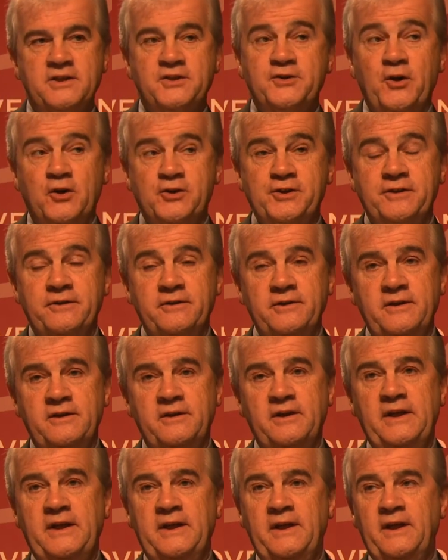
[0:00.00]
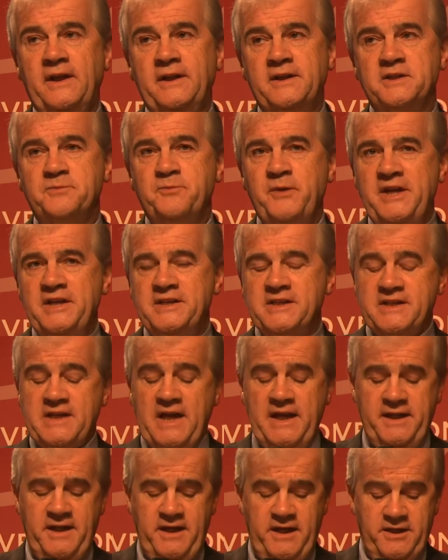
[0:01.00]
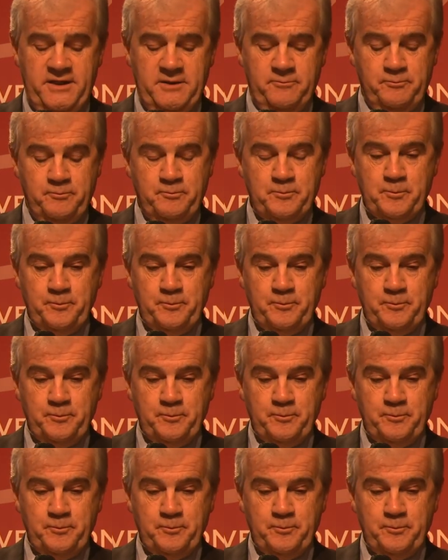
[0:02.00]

structured the speech as I did.